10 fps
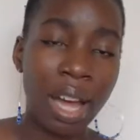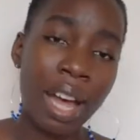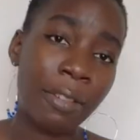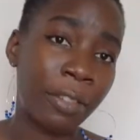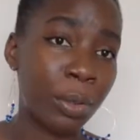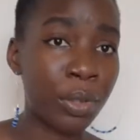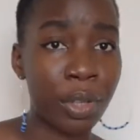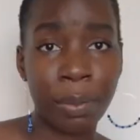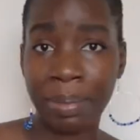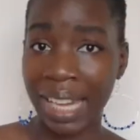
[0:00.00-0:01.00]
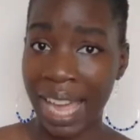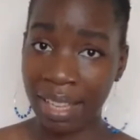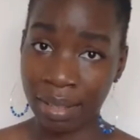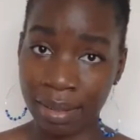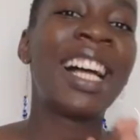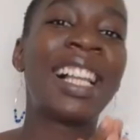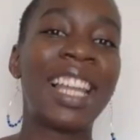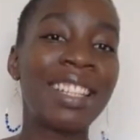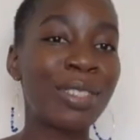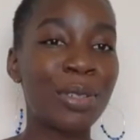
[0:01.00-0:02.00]
"I feel so blessed."
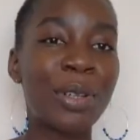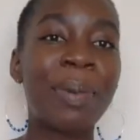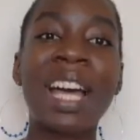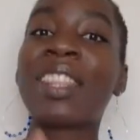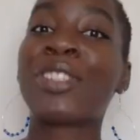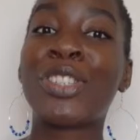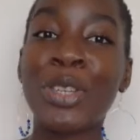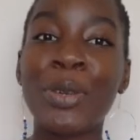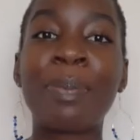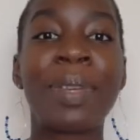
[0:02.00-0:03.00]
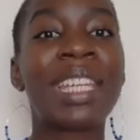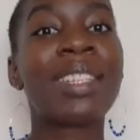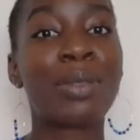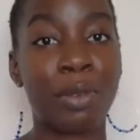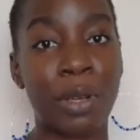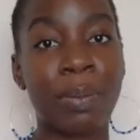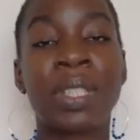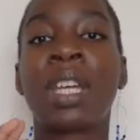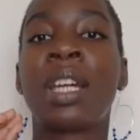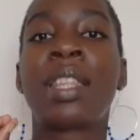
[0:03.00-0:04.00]
Let's talk about the two biggest
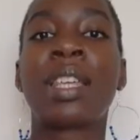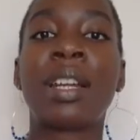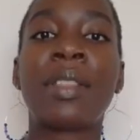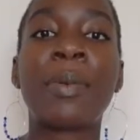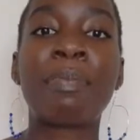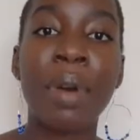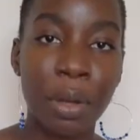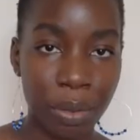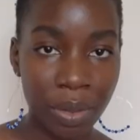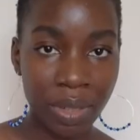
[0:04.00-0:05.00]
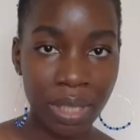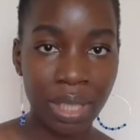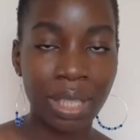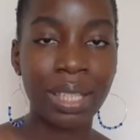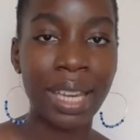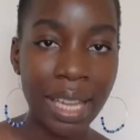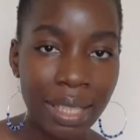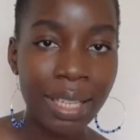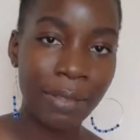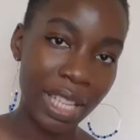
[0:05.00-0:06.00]
groups that are the most
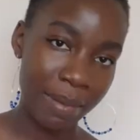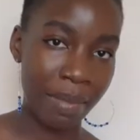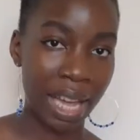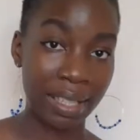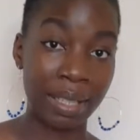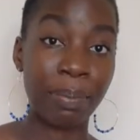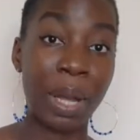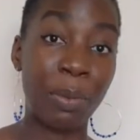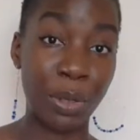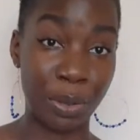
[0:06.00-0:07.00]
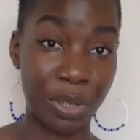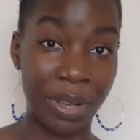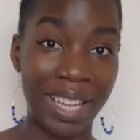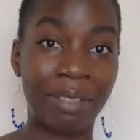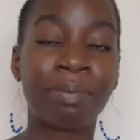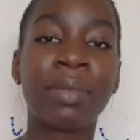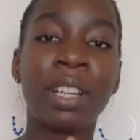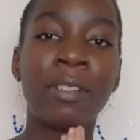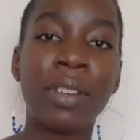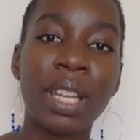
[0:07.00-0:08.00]
negatively impacted by what you're doing.
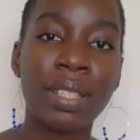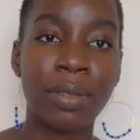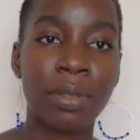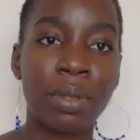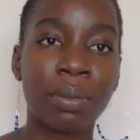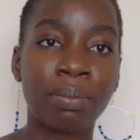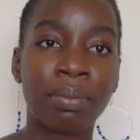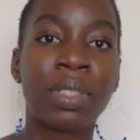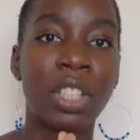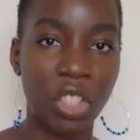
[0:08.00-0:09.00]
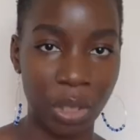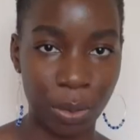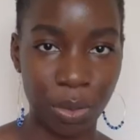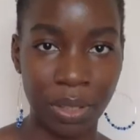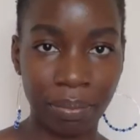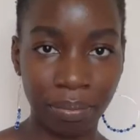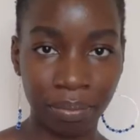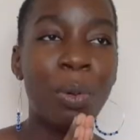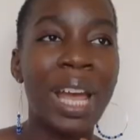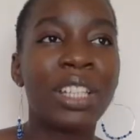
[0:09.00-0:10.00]
First of all, the children.
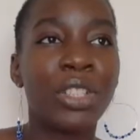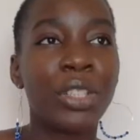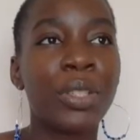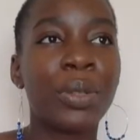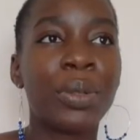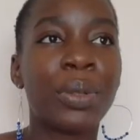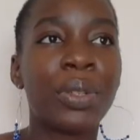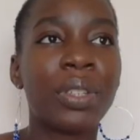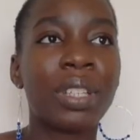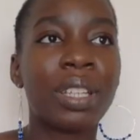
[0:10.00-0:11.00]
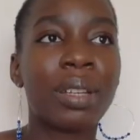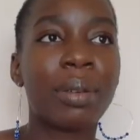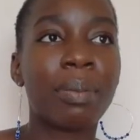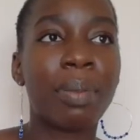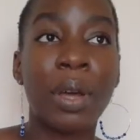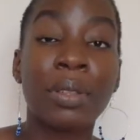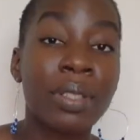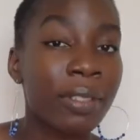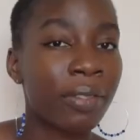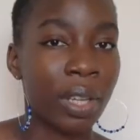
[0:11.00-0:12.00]
When you
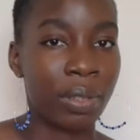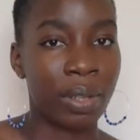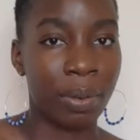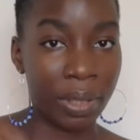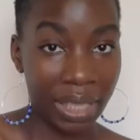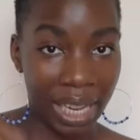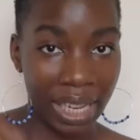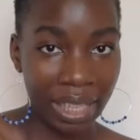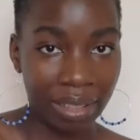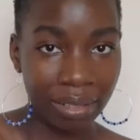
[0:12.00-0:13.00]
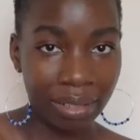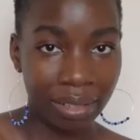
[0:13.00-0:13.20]
post a photo online,